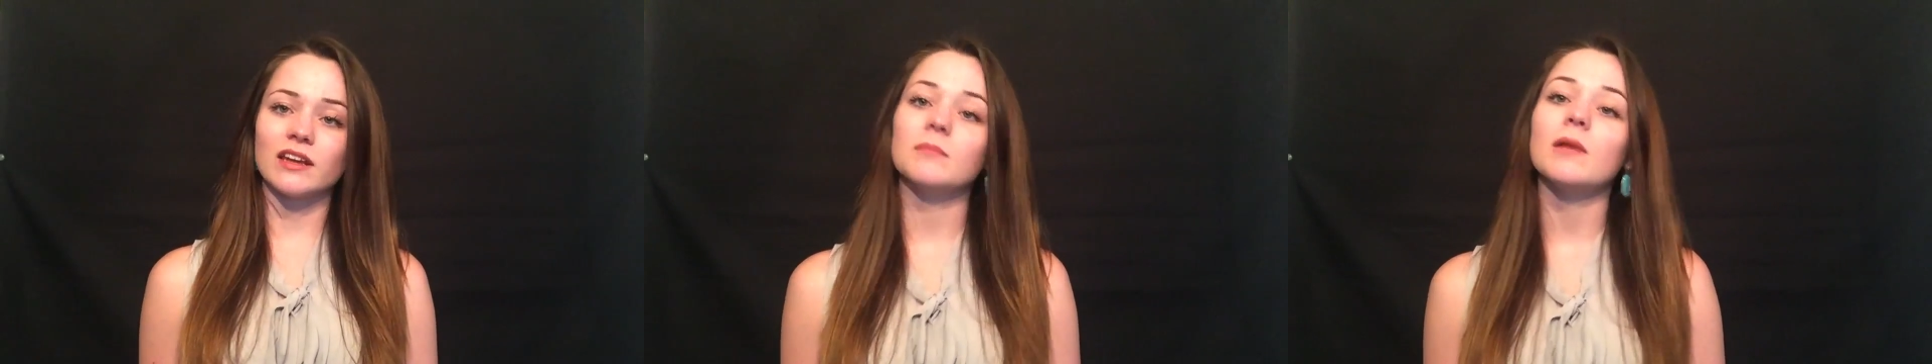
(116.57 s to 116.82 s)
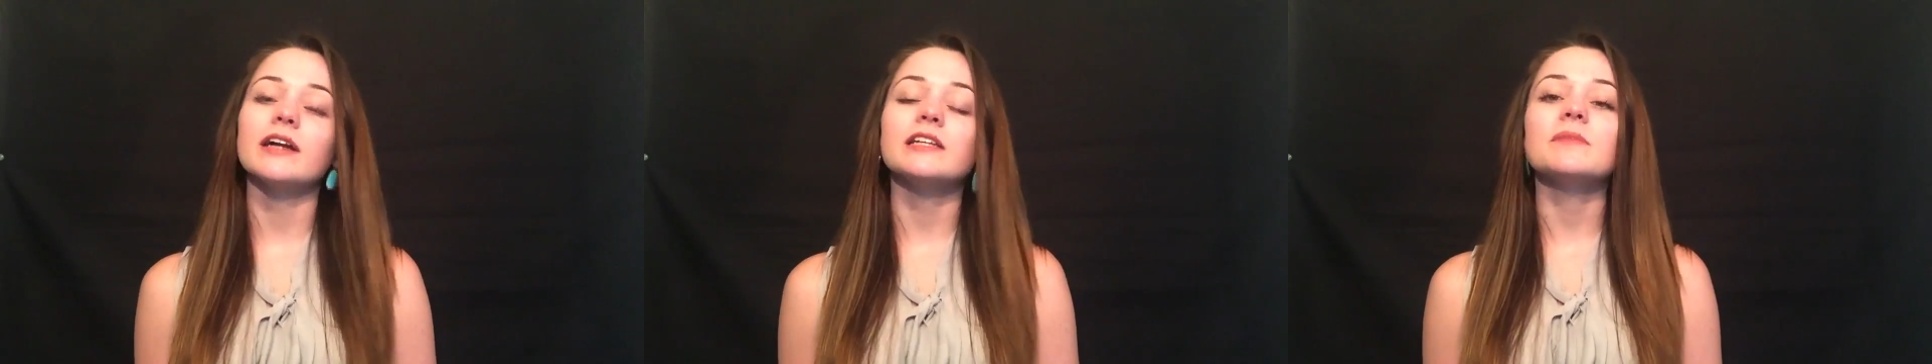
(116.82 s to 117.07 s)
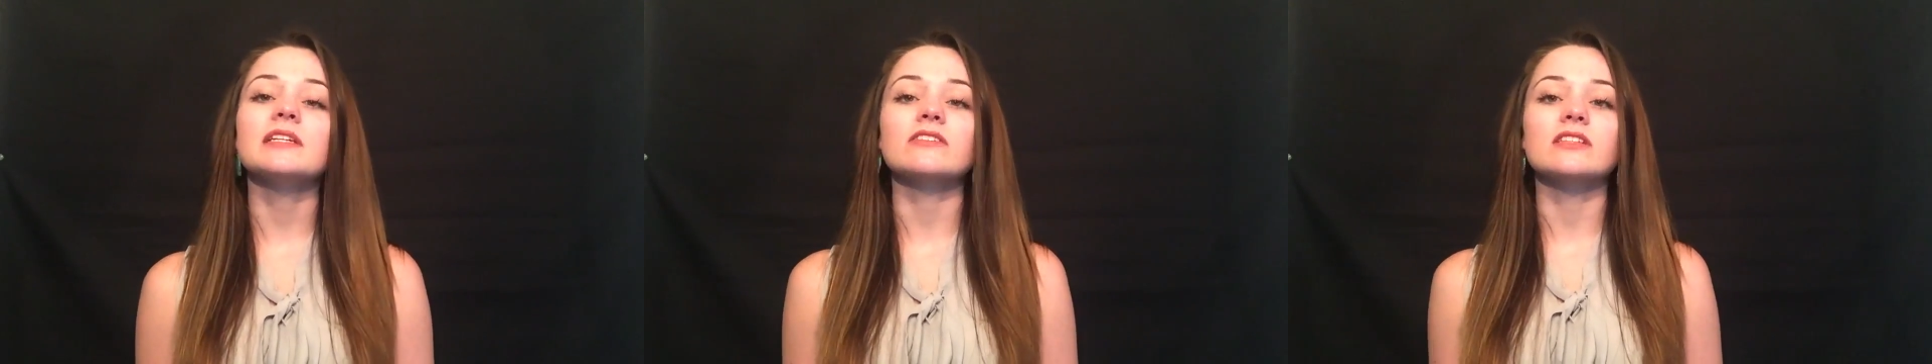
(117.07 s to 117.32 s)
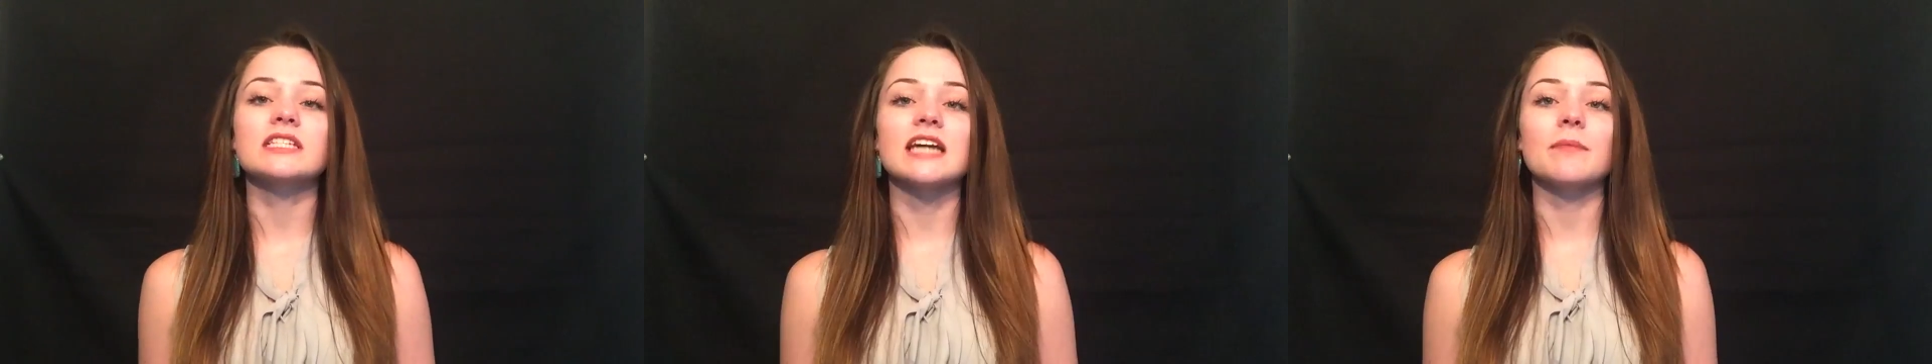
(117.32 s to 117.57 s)
and a
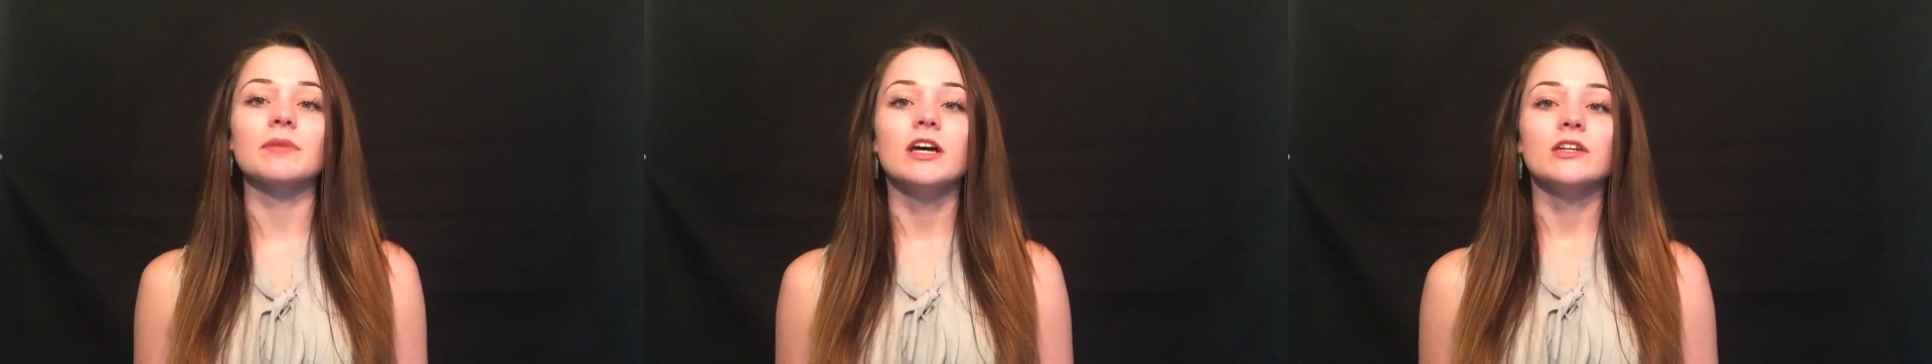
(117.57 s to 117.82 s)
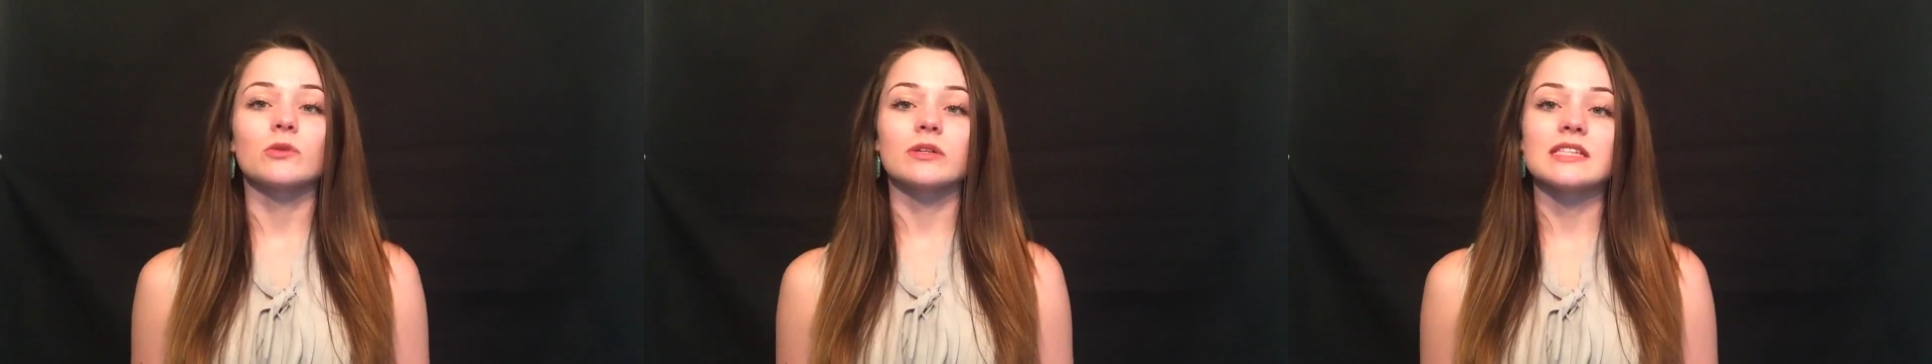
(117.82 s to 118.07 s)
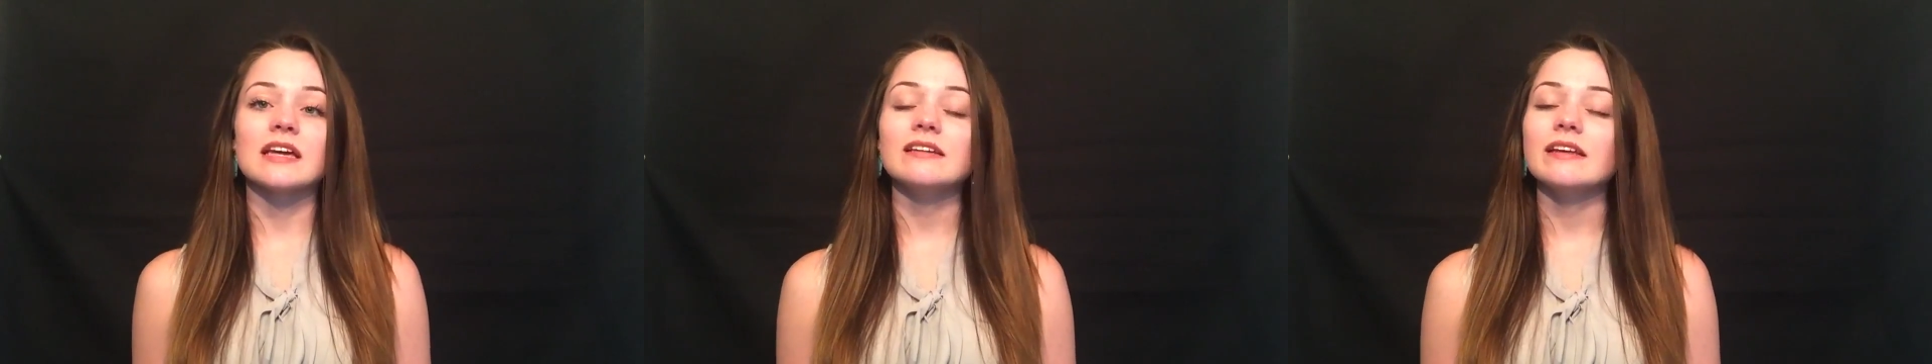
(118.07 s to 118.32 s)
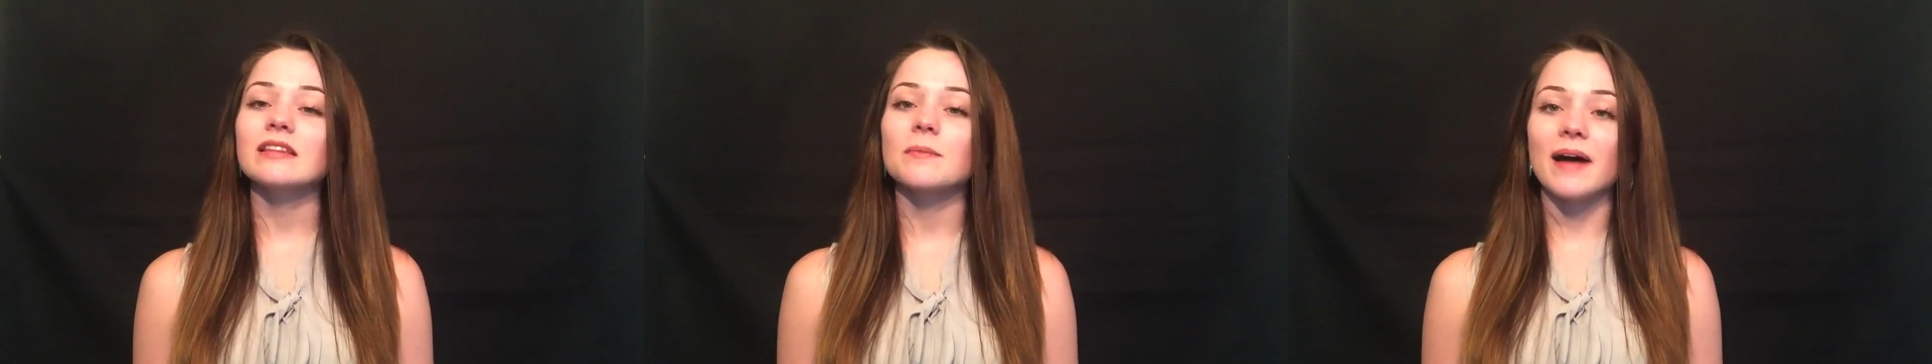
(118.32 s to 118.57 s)
monumental step towards
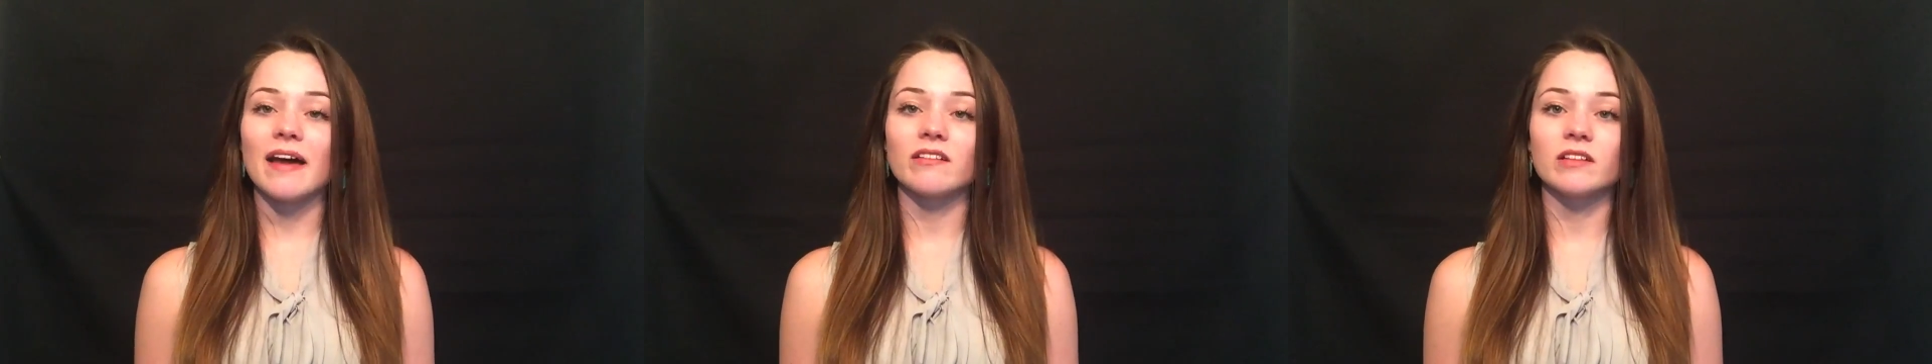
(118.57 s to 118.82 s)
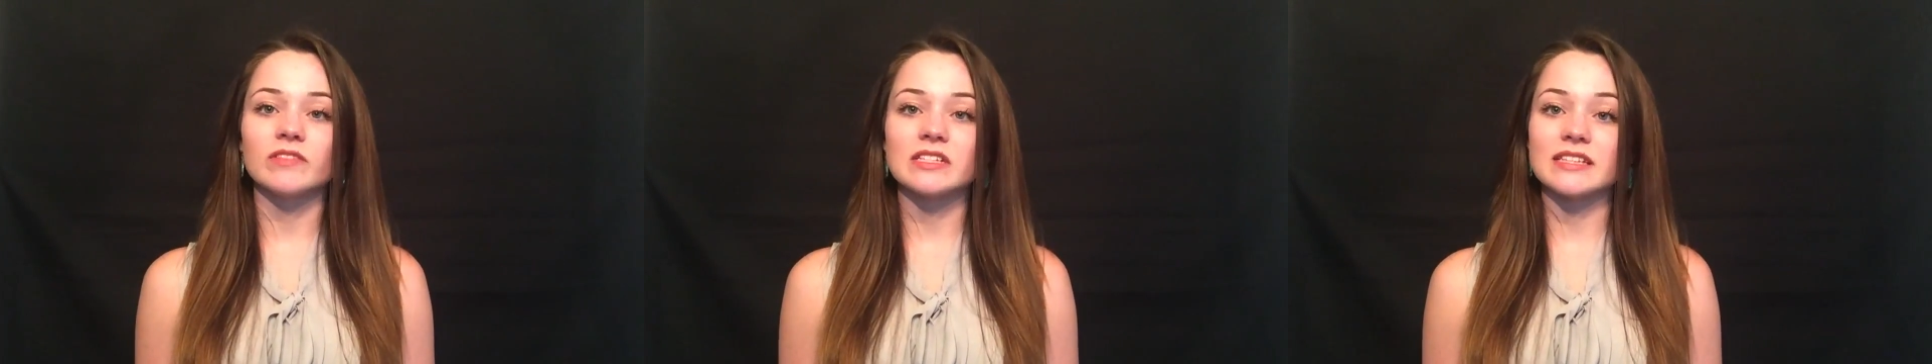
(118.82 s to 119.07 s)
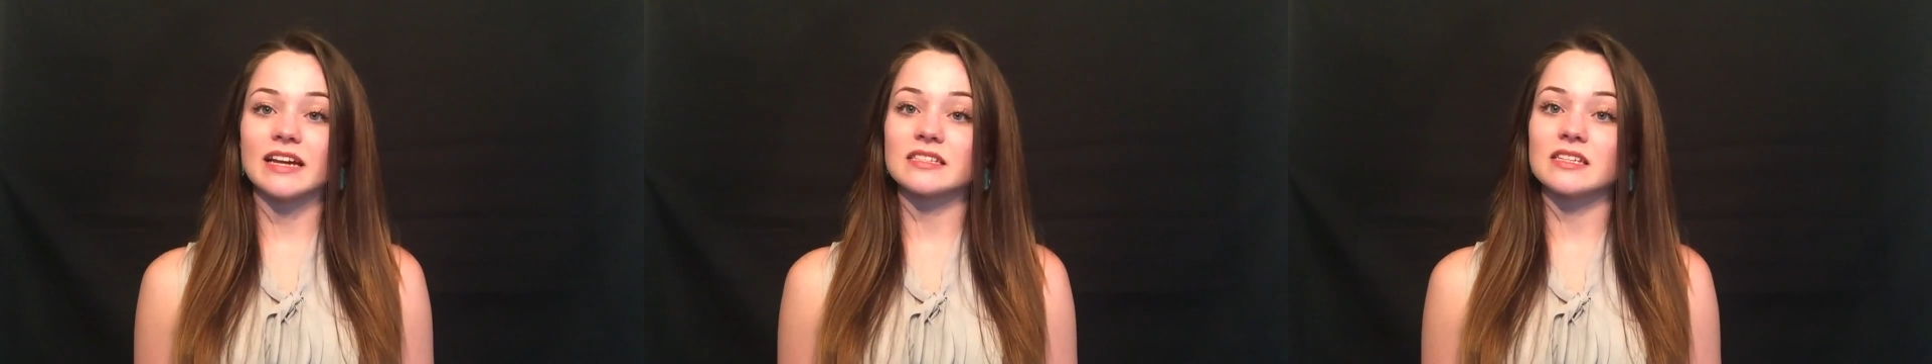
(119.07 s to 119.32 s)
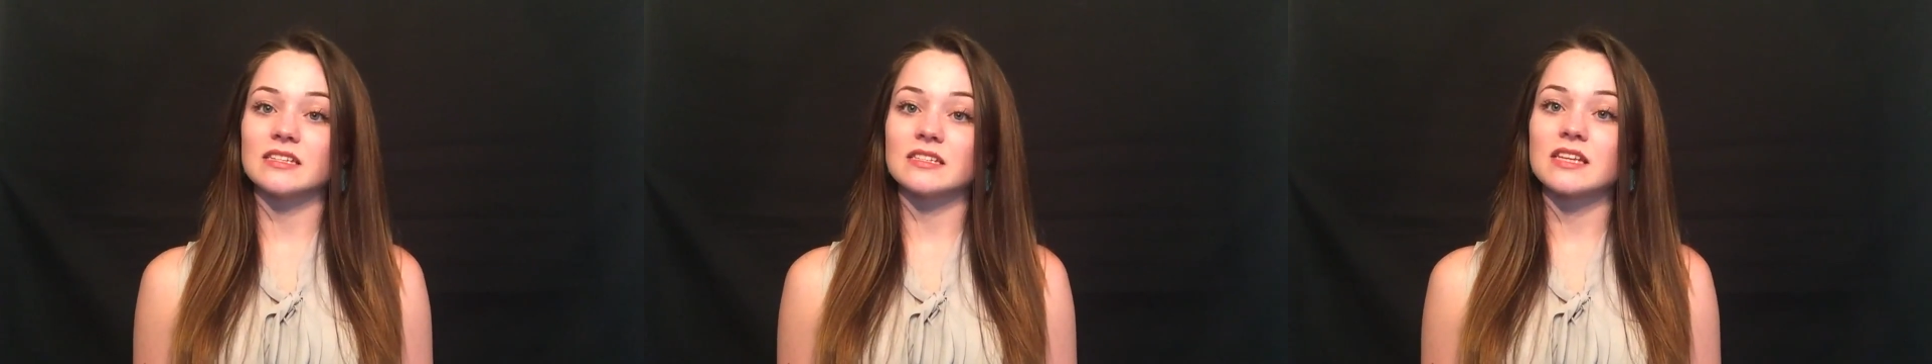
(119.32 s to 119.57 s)
ending the battle of the
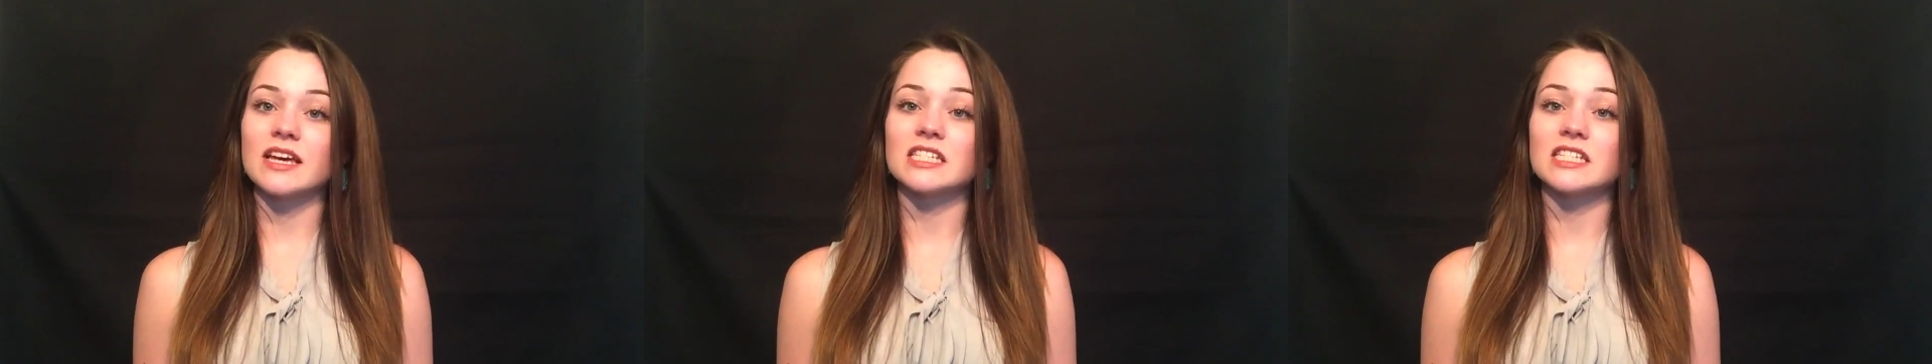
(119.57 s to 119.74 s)
sexes,